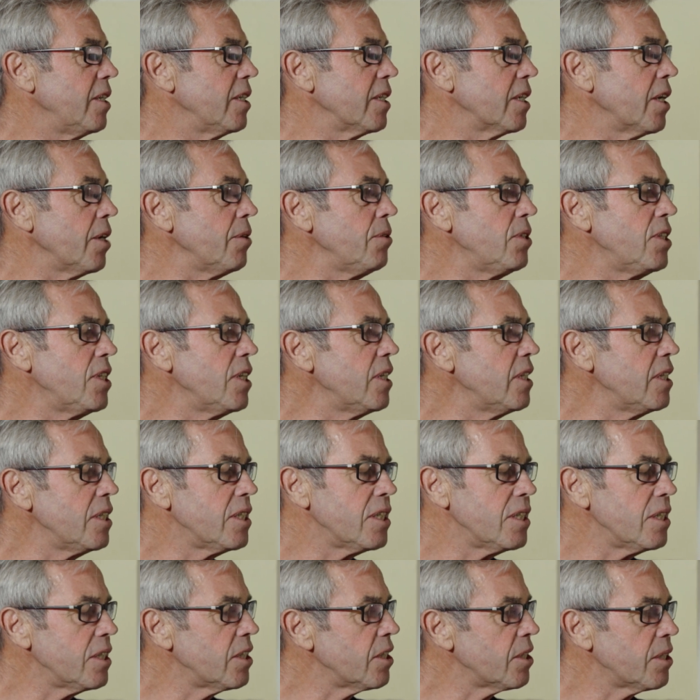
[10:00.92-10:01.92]
coaching
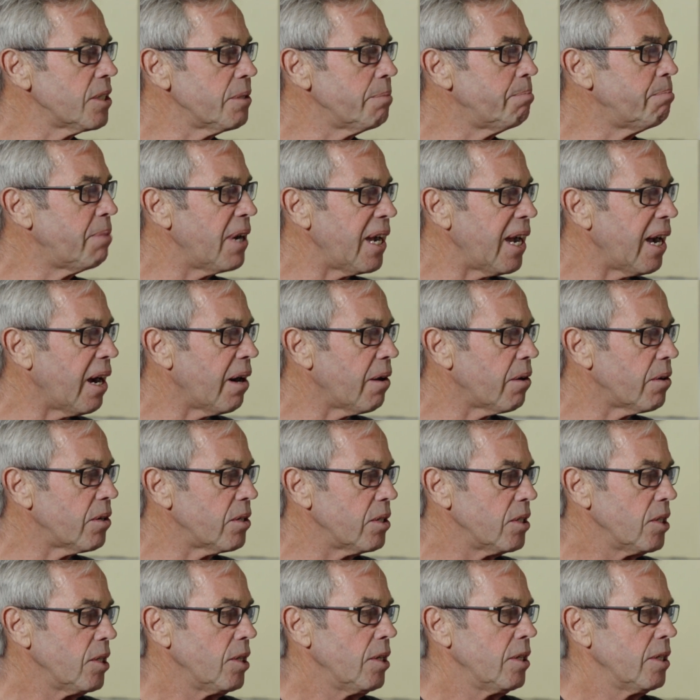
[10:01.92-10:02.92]
isn't just about
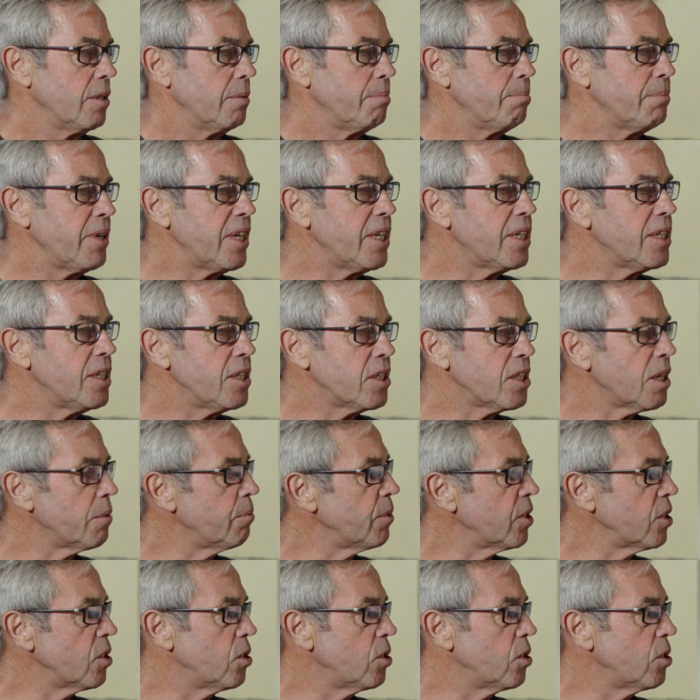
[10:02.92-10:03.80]
making someone